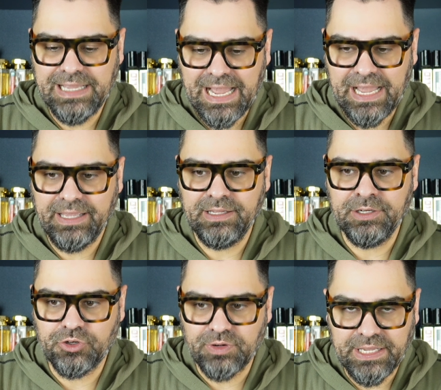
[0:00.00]
guy
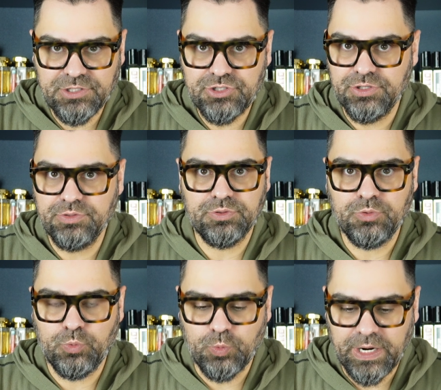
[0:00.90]
in a gray suit,
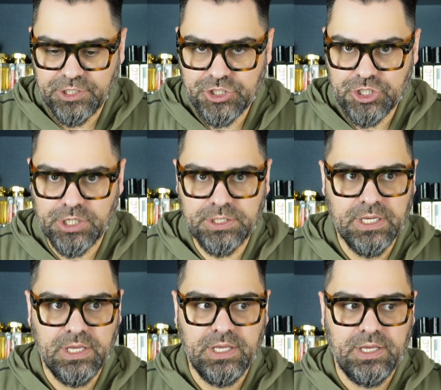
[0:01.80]
white shirt,
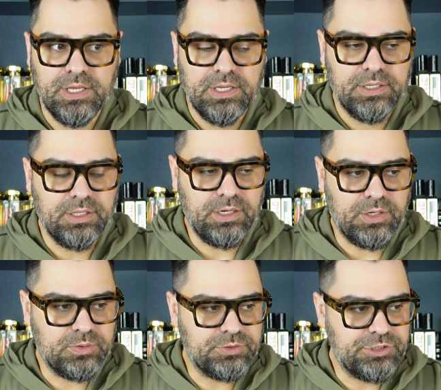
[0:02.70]
you
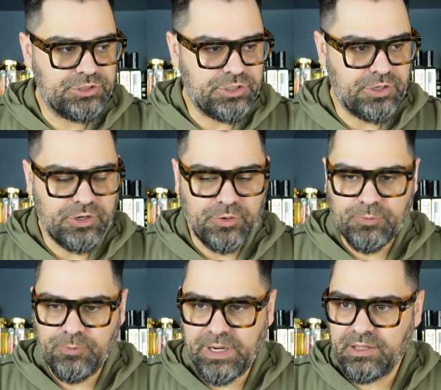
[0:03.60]
know, just a, a
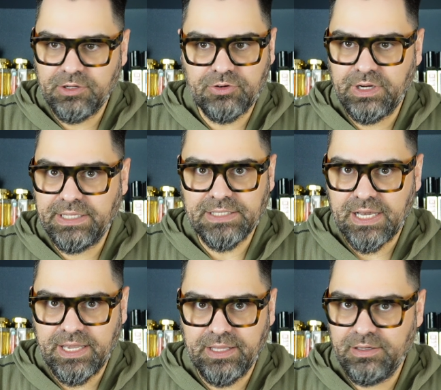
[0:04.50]
regular gray
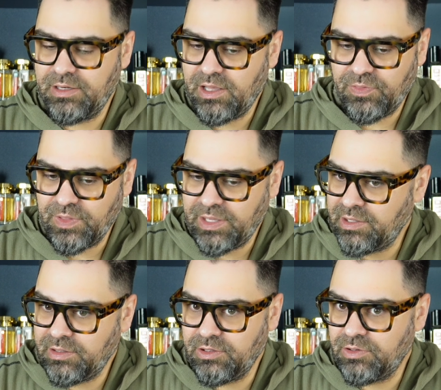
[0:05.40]
tie,
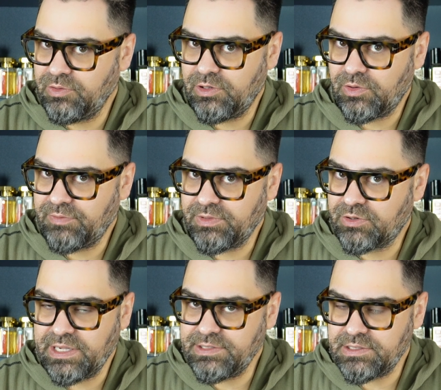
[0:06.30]
nothing, you know, you don't have the
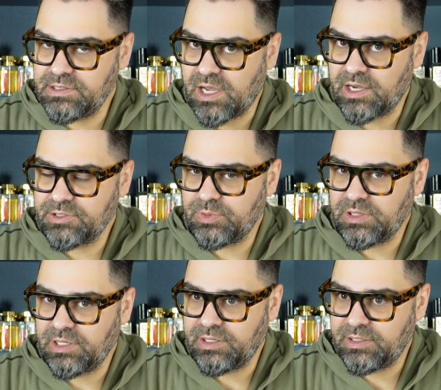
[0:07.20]
crazy socks
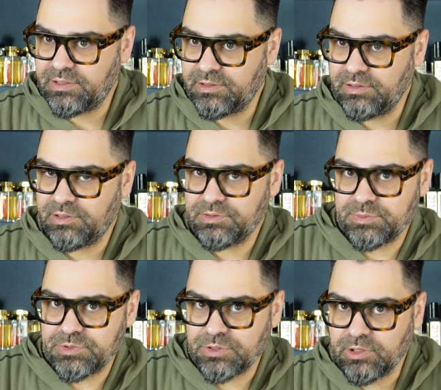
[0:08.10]
with like, you know,
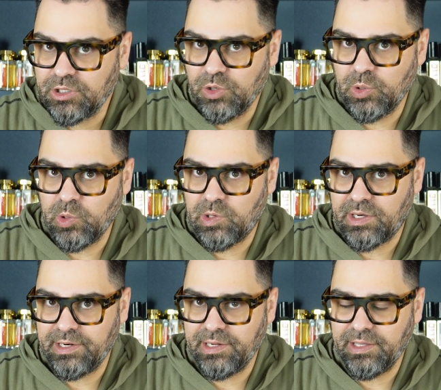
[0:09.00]
some sort of logo
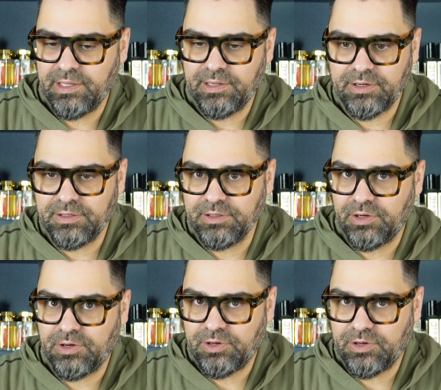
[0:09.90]
on it or no, no,